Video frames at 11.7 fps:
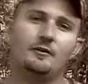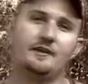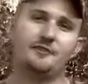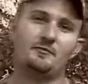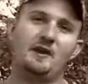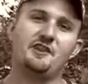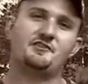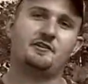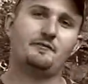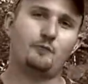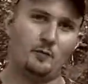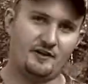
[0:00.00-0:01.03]
is measure it
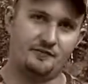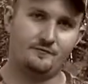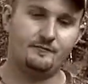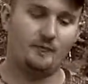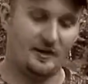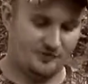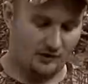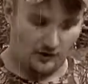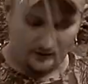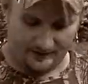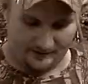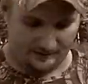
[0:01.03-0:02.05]
for my draw
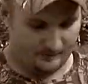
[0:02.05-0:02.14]
length.